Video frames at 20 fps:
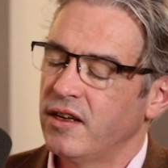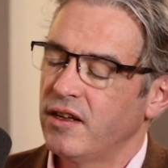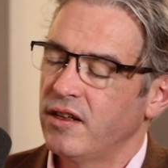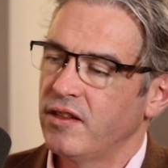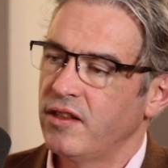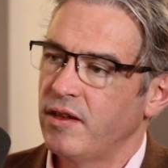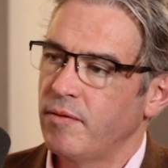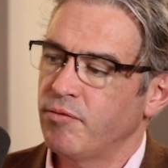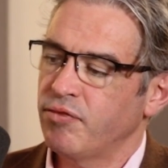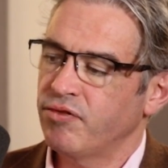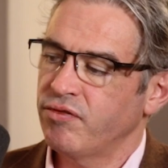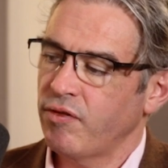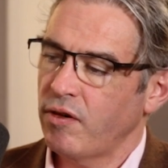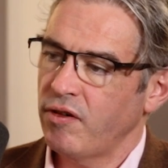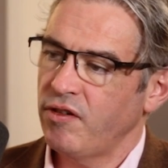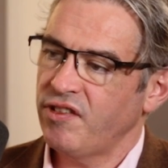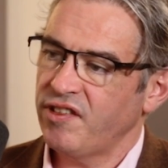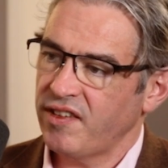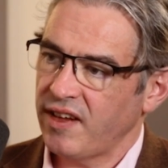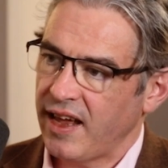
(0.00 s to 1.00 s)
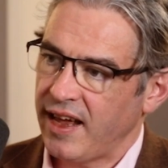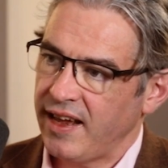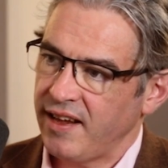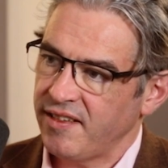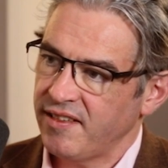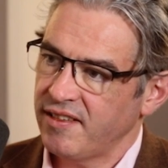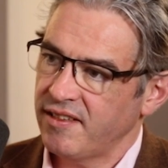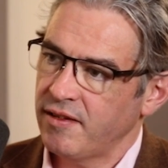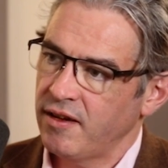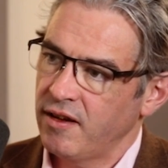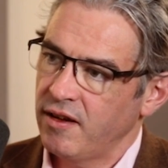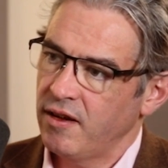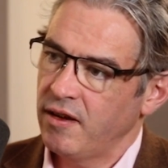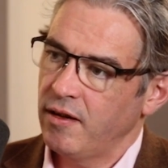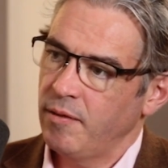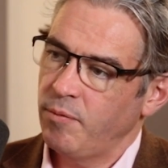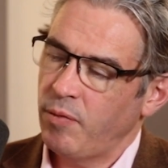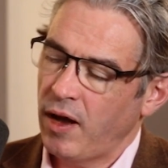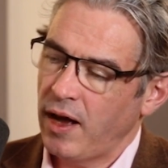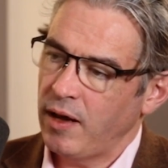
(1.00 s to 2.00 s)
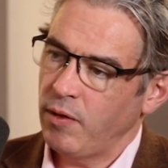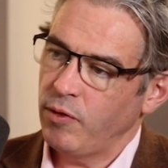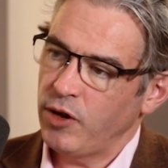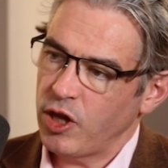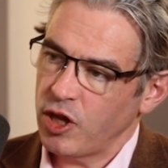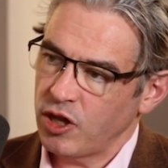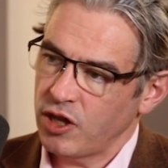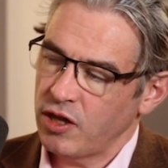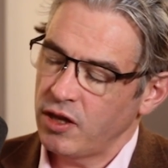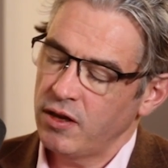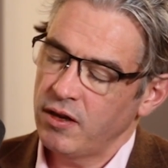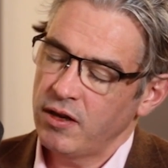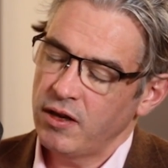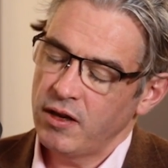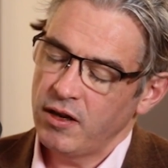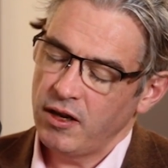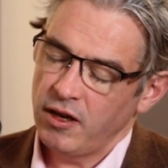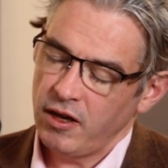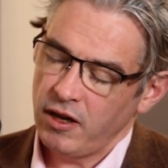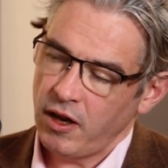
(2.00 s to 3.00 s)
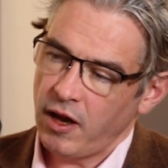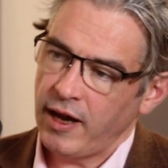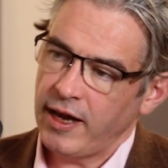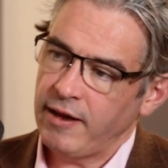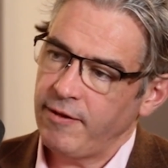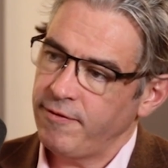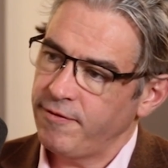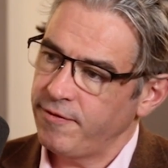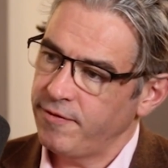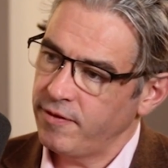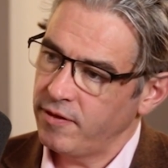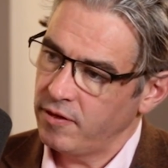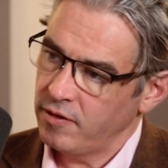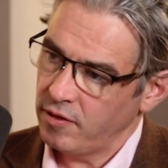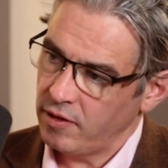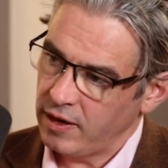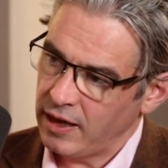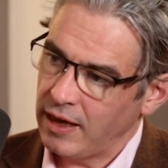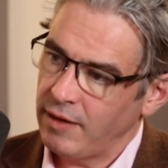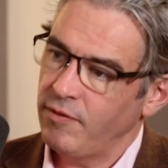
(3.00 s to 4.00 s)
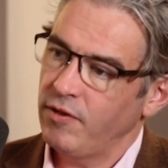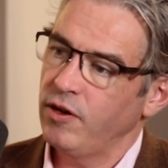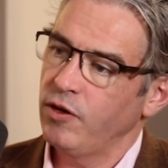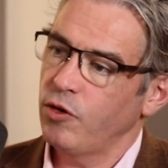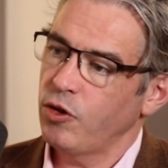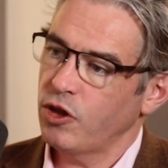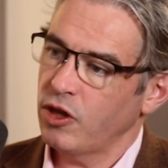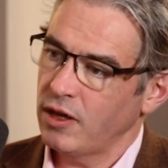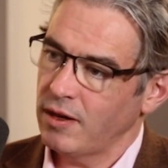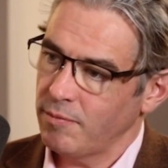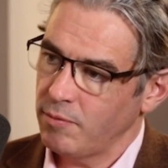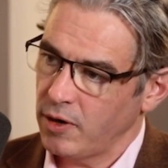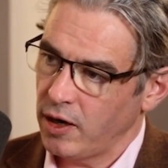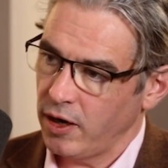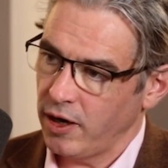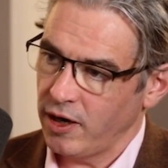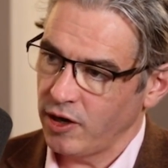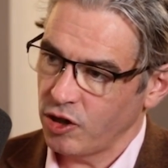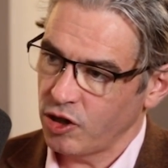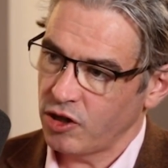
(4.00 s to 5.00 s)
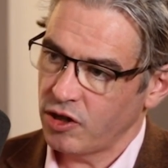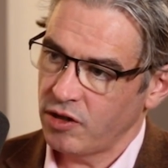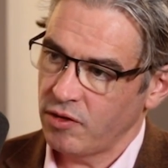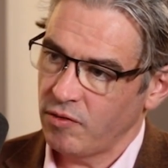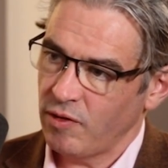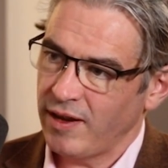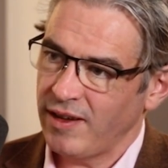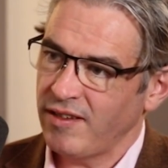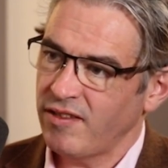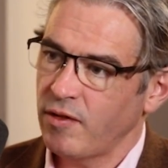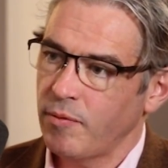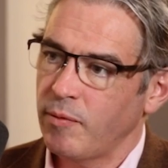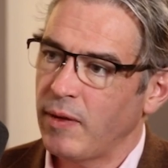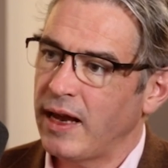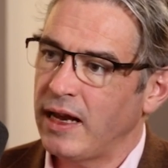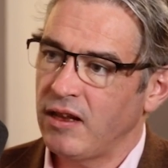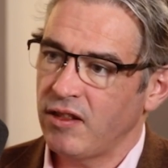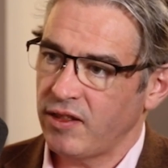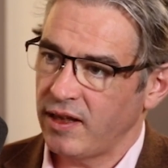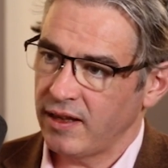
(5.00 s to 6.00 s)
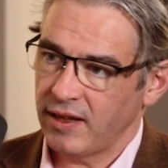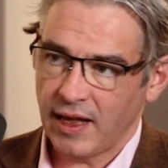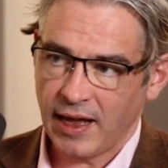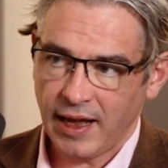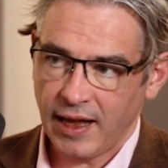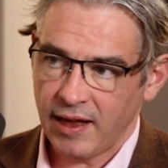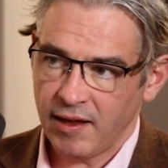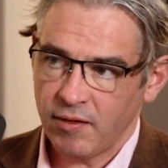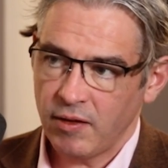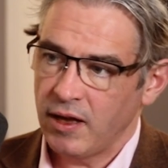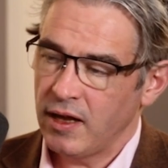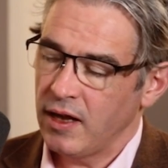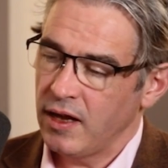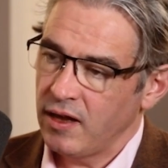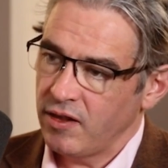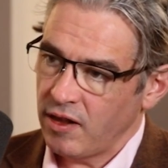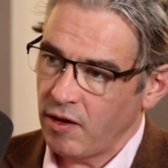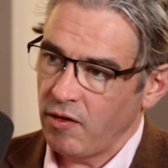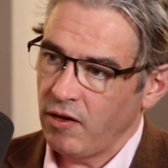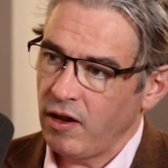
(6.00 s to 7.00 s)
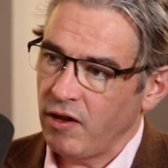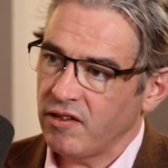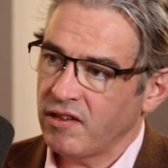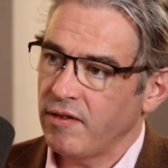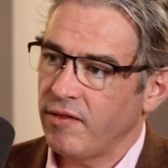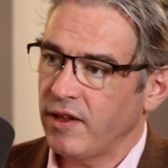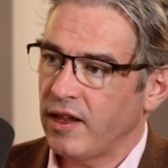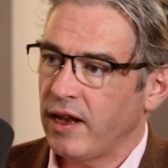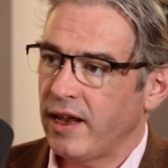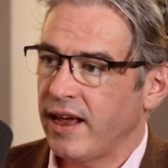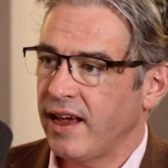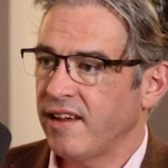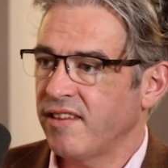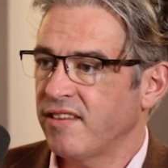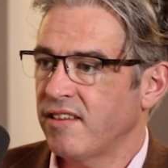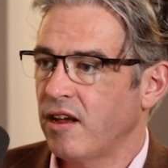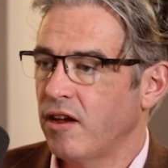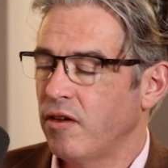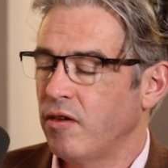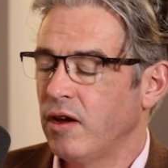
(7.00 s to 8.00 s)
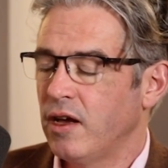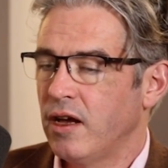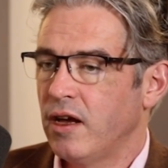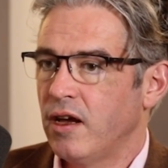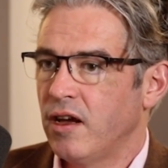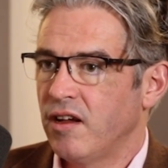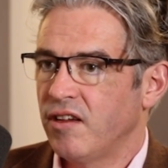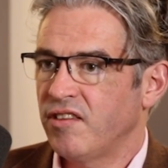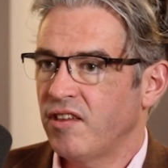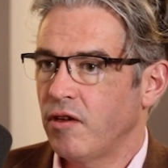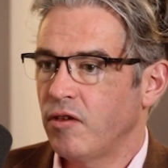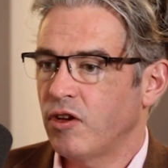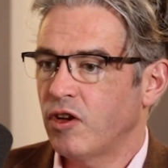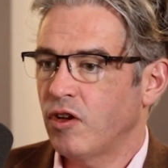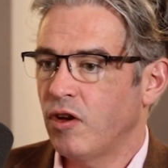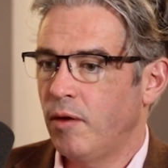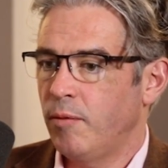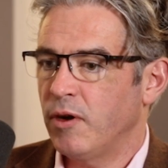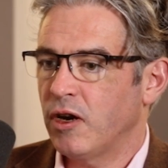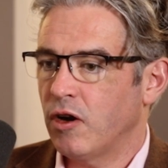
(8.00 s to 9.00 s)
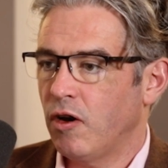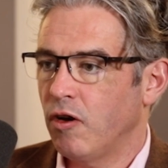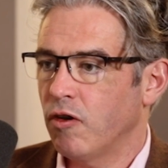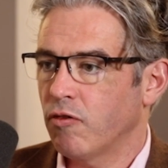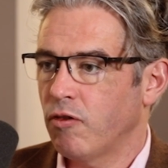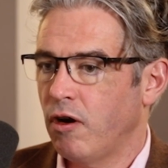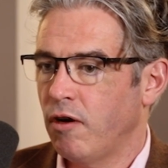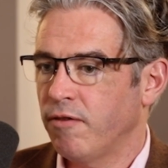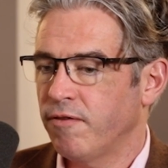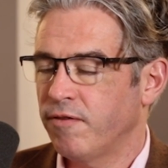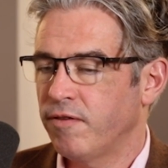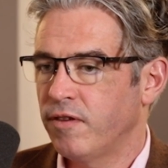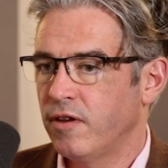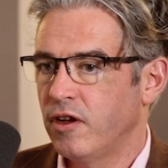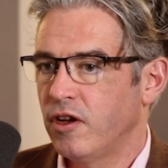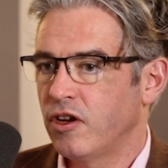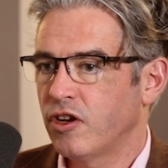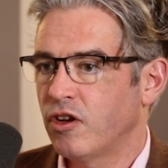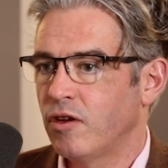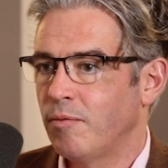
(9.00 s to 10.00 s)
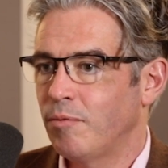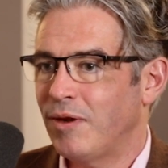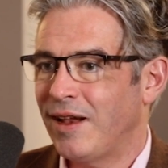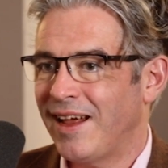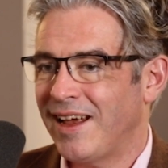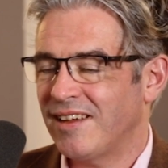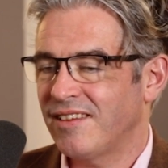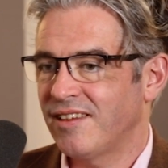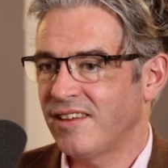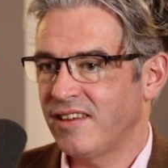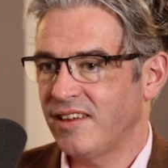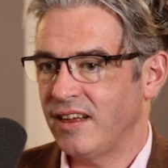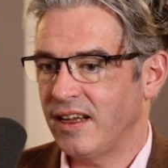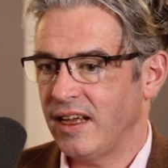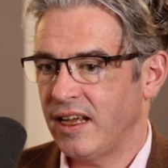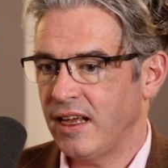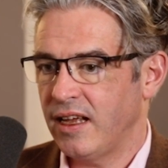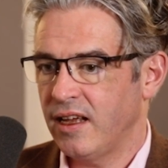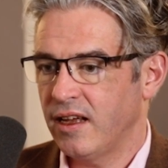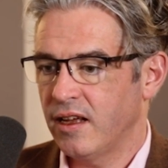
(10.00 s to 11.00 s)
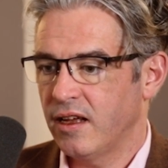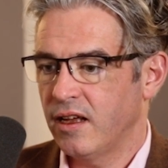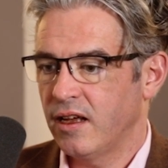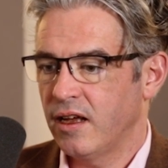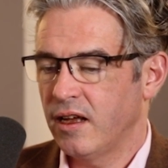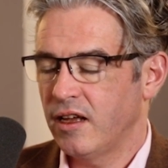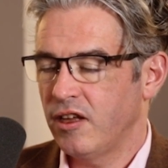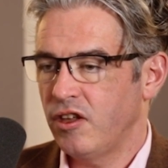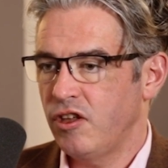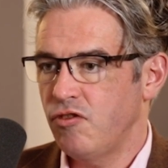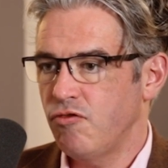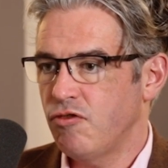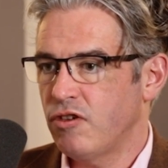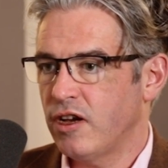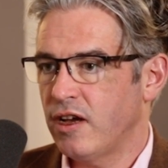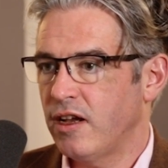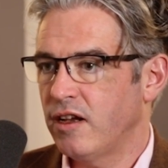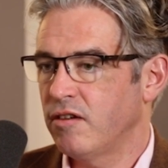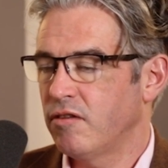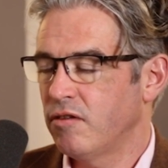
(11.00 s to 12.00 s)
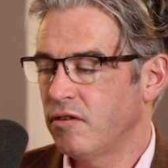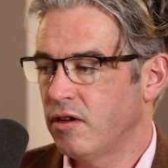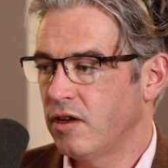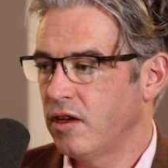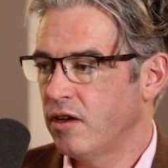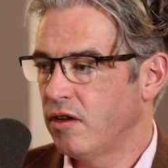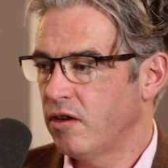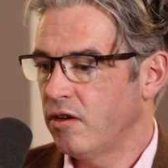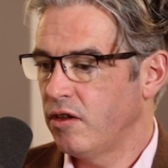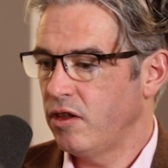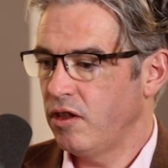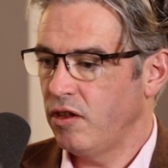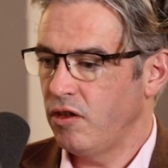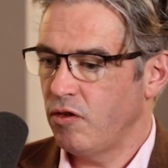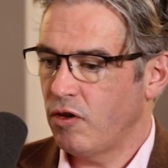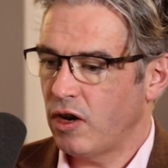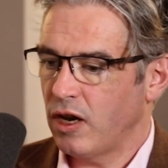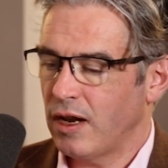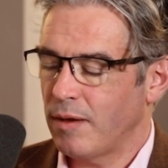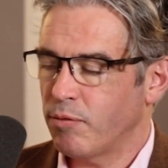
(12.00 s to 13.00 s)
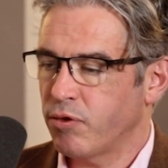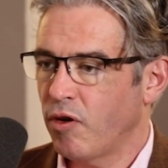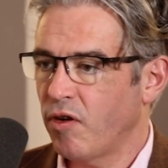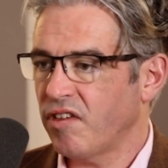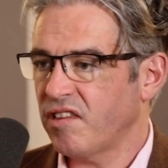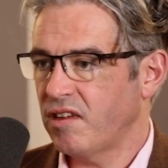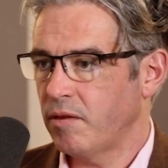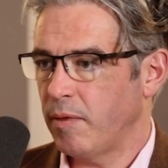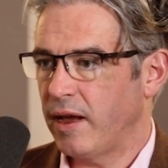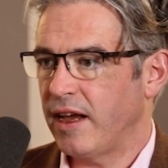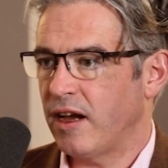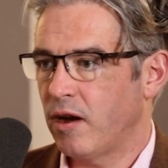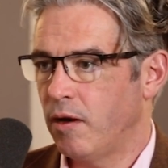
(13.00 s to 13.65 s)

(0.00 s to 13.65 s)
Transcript: the process by which life evolution emerged. Right, mm-hmm. there's a main thing there. There are lots of other layers. So, so Kolmogorov complexity, you can you can approximate